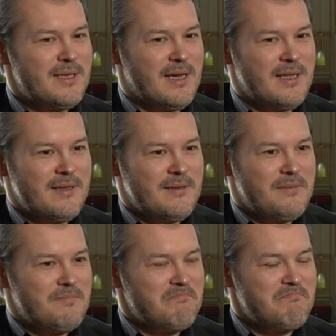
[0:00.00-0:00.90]
and
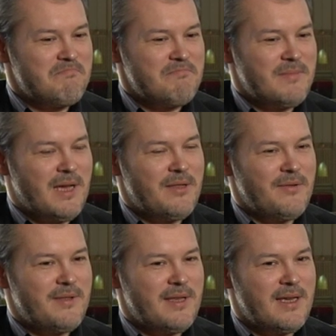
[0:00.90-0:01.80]
I
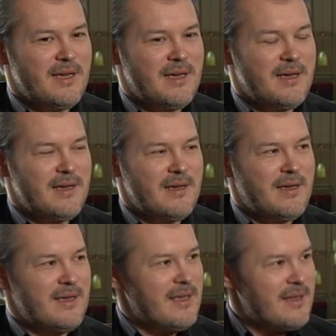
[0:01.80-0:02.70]
don't think
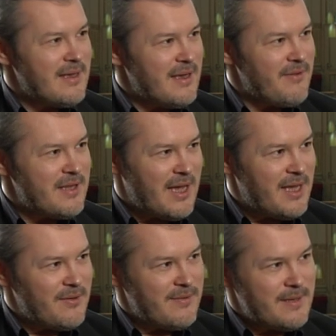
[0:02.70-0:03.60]
I get ever
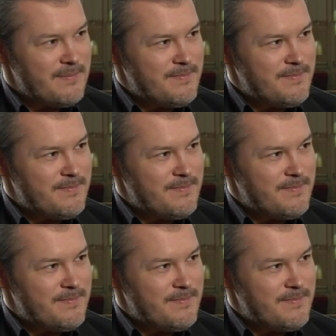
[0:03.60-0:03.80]
tired of it.